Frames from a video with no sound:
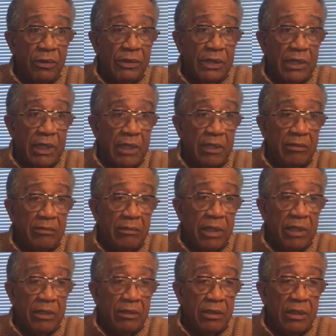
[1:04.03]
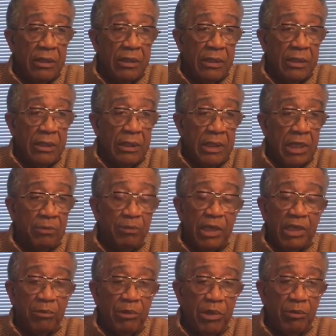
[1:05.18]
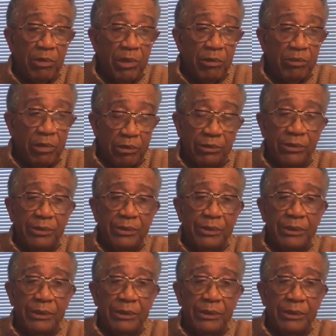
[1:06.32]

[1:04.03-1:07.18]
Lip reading: Force, and it made me a better person.